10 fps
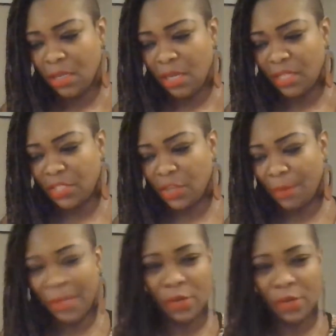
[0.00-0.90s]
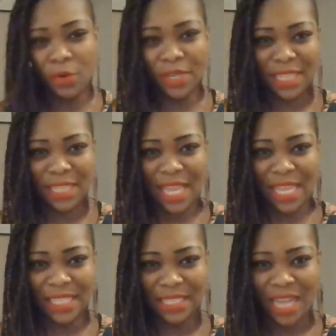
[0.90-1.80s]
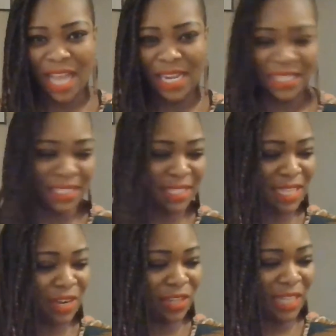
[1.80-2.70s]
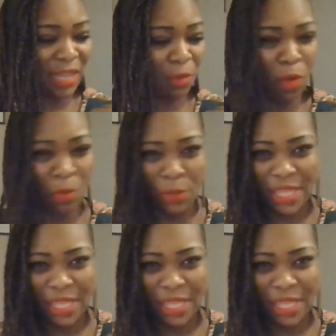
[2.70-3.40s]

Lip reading: a serpent or a snake is not necessarily what